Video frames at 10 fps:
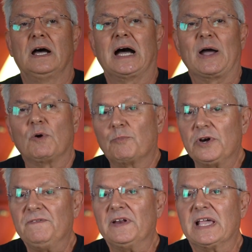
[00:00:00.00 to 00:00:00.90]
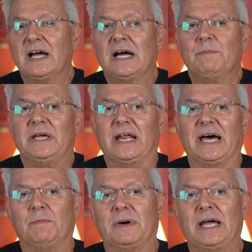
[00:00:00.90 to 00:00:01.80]
I will briefly comment
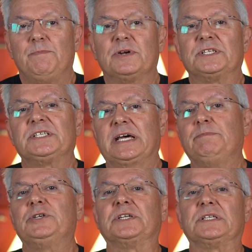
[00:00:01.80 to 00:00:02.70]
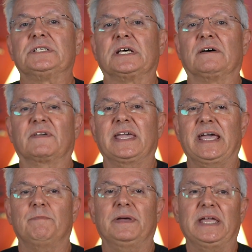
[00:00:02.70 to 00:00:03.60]
on my perceptions of
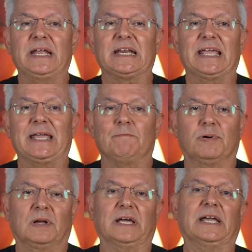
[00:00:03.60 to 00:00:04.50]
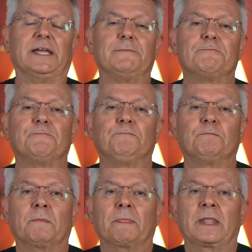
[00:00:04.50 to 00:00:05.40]
campaign gameplay.
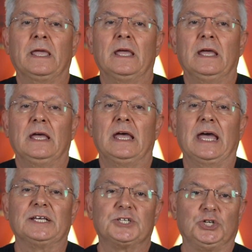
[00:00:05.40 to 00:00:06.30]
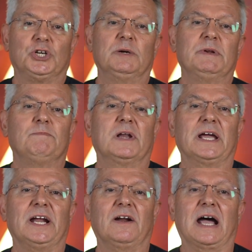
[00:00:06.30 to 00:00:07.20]
As a German
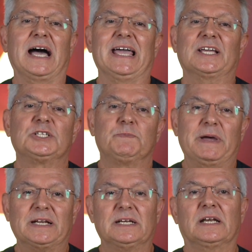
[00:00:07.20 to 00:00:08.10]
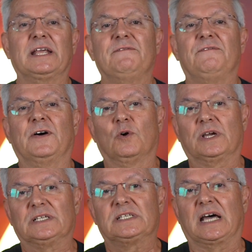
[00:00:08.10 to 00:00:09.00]
player, I expectedly
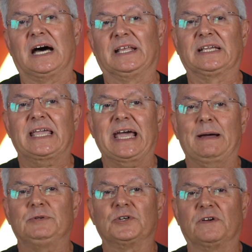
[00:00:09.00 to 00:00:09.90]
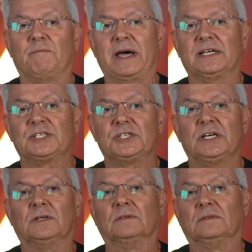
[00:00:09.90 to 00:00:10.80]
focus on the capture of
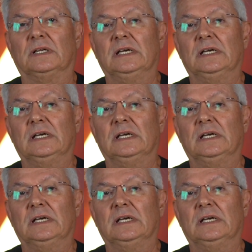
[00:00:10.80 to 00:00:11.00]
Bastogne.